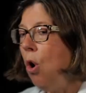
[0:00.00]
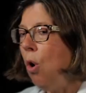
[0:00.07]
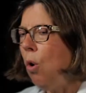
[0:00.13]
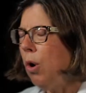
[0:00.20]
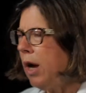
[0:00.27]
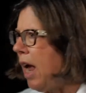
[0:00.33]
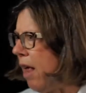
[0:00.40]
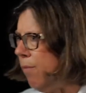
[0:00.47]

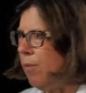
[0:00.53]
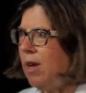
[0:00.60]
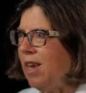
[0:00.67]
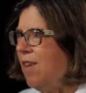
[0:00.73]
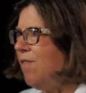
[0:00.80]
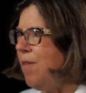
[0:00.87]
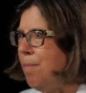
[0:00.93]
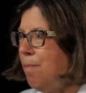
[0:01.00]
Or can we
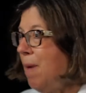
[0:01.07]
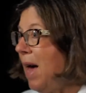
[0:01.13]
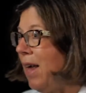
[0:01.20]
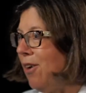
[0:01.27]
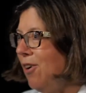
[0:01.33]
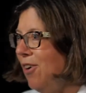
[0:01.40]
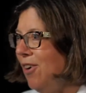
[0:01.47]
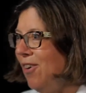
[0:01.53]
even
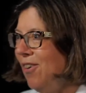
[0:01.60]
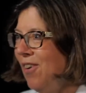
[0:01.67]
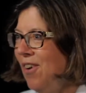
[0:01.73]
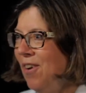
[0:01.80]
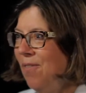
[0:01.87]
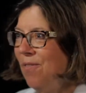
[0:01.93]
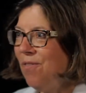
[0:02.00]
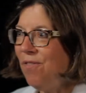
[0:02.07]
better
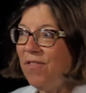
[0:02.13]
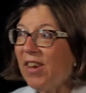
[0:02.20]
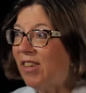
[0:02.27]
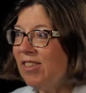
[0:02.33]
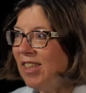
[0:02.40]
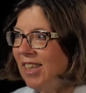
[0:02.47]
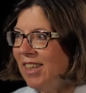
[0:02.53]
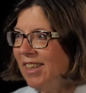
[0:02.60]

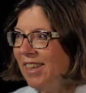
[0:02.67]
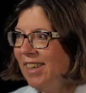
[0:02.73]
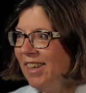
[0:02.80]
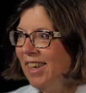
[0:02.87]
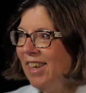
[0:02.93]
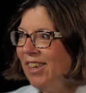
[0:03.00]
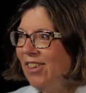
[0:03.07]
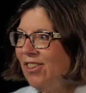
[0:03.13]
fix it
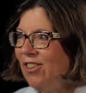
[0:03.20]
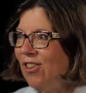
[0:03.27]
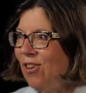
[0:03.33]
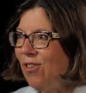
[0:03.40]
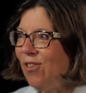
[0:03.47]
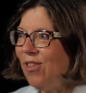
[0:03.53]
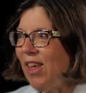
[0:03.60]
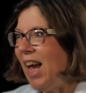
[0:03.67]

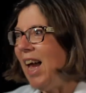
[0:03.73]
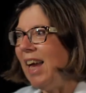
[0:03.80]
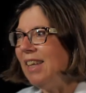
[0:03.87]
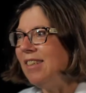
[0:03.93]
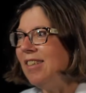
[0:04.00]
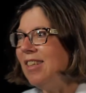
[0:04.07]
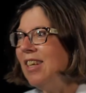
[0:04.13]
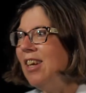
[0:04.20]
so
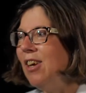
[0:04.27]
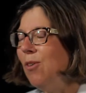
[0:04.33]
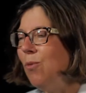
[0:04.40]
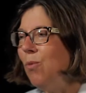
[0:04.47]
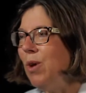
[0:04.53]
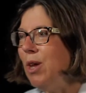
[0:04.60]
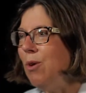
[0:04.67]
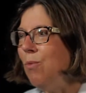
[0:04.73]
that
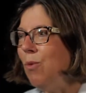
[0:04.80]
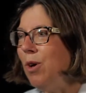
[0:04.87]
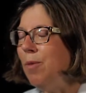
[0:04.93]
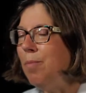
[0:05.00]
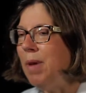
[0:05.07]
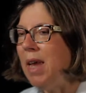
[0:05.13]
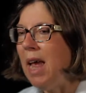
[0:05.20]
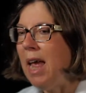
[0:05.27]
we
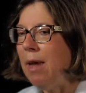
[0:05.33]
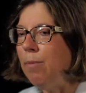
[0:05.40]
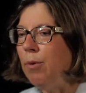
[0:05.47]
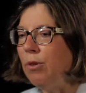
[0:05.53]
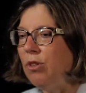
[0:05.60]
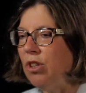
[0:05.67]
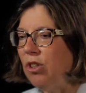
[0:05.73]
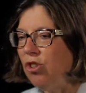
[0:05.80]
would be
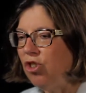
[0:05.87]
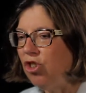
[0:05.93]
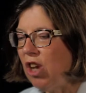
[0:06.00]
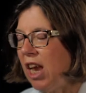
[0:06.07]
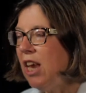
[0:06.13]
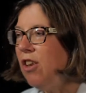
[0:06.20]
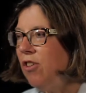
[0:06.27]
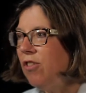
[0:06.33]
able to
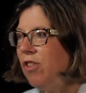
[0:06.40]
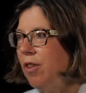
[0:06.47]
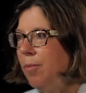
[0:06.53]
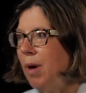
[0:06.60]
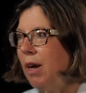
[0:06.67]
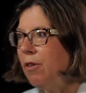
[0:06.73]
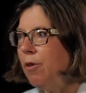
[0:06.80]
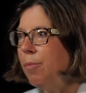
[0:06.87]
change the
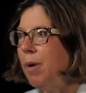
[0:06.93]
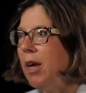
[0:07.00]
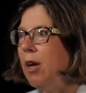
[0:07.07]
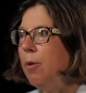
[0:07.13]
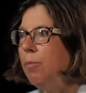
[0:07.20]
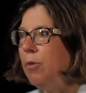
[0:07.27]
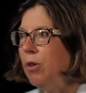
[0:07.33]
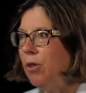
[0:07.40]

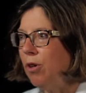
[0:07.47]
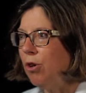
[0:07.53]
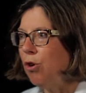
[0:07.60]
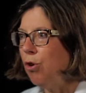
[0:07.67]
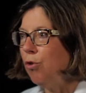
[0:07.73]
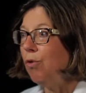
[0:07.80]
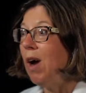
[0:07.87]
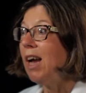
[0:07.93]
microbiome to the
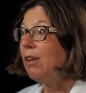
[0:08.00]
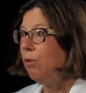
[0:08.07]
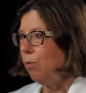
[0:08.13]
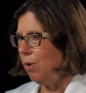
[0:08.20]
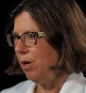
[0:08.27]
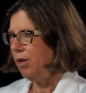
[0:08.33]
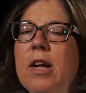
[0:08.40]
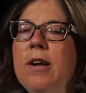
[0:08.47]
correct
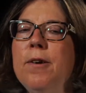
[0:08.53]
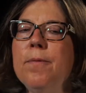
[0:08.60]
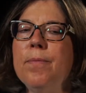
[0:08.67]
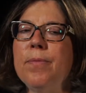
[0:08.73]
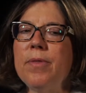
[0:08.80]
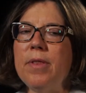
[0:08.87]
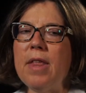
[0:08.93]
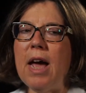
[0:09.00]
one
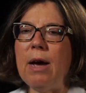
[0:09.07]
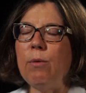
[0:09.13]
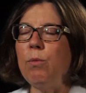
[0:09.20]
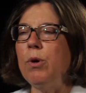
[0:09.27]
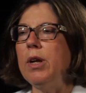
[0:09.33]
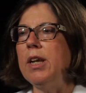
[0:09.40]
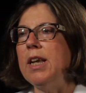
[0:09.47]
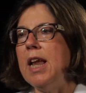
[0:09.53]
that
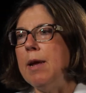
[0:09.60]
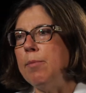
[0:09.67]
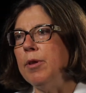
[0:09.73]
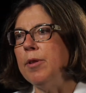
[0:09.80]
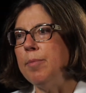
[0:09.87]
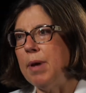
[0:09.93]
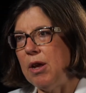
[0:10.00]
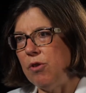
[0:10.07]
would
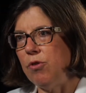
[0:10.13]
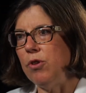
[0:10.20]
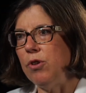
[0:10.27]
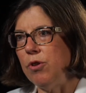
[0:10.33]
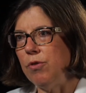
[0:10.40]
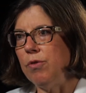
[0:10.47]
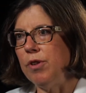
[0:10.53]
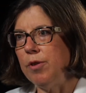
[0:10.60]
enable the
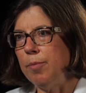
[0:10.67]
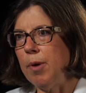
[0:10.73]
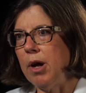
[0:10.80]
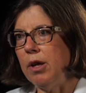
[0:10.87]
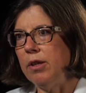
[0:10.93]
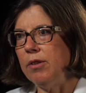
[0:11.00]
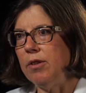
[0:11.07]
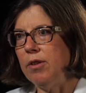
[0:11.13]
patient to
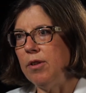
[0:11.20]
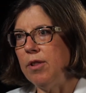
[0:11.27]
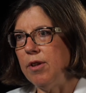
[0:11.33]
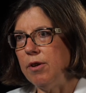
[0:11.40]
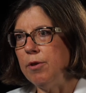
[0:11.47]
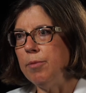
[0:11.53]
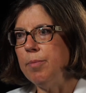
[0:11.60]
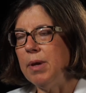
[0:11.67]
respond to
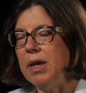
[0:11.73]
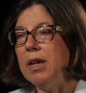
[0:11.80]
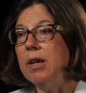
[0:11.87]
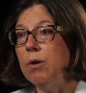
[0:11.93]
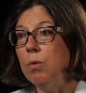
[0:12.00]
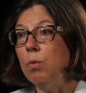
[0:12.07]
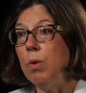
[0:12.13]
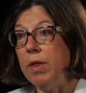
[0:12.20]
therapy
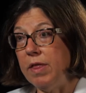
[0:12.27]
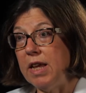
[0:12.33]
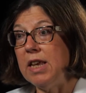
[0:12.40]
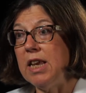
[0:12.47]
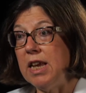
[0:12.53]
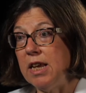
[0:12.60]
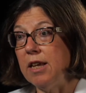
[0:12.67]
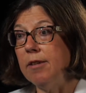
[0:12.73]
when they
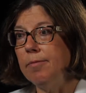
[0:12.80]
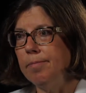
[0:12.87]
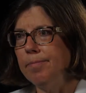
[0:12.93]
need it?